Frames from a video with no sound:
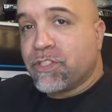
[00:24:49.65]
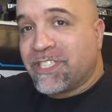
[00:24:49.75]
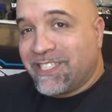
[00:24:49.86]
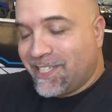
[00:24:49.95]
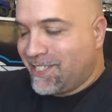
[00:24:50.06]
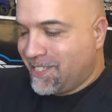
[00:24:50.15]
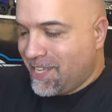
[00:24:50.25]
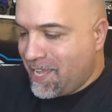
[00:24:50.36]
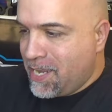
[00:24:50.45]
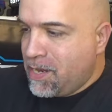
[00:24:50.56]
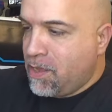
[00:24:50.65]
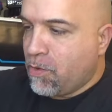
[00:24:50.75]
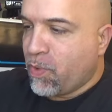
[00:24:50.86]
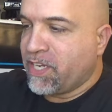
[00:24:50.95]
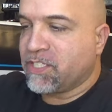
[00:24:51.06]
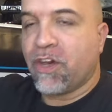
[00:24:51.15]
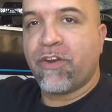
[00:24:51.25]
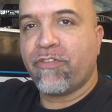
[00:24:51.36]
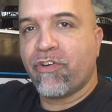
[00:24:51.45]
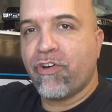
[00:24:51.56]
sits in when it's
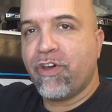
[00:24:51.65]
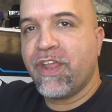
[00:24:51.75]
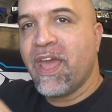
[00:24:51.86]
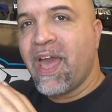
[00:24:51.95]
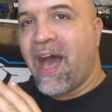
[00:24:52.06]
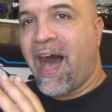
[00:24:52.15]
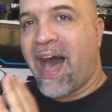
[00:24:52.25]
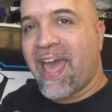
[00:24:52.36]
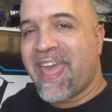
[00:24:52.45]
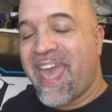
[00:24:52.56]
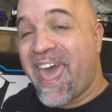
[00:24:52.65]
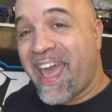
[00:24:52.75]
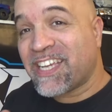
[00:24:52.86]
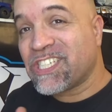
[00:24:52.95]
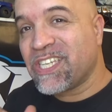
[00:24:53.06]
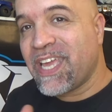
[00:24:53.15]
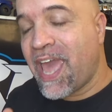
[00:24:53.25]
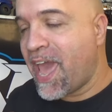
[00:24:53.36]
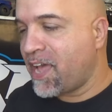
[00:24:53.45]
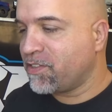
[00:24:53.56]
under the hood, I actually
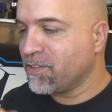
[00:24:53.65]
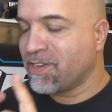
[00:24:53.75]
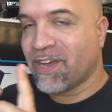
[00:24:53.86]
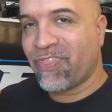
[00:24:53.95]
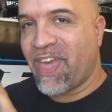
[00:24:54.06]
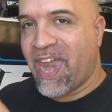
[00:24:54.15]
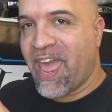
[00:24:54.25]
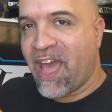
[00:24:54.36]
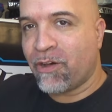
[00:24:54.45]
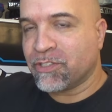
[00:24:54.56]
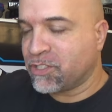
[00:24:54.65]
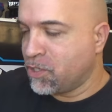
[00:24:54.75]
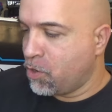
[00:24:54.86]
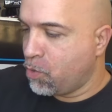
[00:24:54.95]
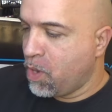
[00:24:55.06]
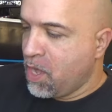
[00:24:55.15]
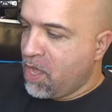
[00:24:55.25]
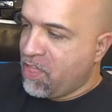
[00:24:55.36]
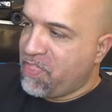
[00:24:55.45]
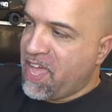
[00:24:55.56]
had to cut that out so
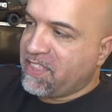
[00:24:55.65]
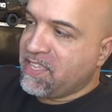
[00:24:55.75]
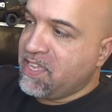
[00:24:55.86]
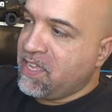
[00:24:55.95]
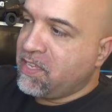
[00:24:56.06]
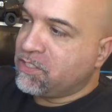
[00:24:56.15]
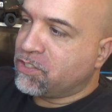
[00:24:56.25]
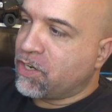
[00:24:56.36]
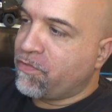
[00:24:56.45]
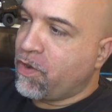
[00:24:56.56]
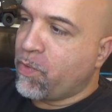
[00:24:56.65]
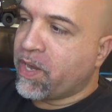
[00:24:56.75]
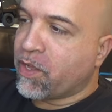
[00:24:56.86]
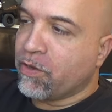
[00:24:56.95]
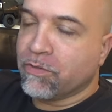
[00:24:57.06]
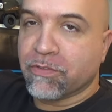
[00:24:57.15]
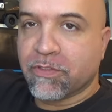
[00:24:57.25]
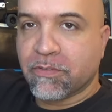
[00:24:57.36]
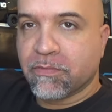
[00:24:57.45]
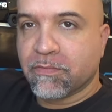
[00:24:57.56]
that the servo, when it
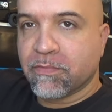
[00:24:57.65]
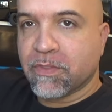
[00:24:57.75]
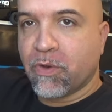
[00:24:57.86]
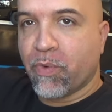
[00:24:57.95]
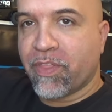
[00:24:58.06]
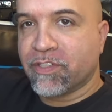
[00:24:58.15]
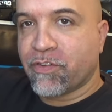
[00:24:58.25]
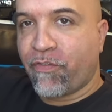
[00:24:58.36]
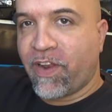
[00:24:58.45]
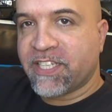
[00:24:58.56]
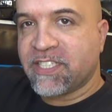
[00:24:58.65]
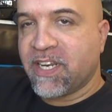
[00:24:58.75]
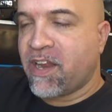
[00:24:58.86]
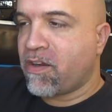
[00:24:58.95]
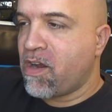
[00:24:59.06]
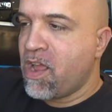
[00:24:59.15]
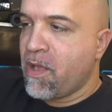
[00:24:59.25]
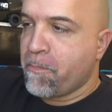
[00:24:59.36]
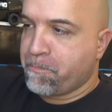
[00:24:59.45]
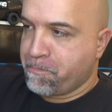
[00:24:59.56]
goes, when there's flex in here,
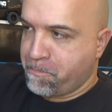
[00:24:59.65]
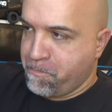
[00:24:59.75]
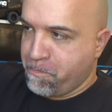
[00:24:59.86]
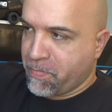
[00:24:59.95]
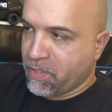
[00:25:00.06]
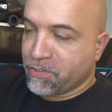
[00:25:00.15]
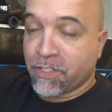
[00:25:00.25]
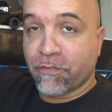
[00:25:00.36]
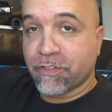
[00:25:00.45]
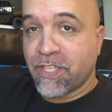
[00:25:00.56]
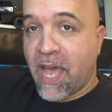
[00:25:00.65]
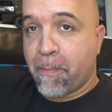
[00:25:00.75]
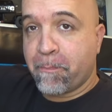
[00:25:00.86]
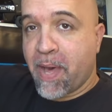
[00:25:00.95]
the servo's not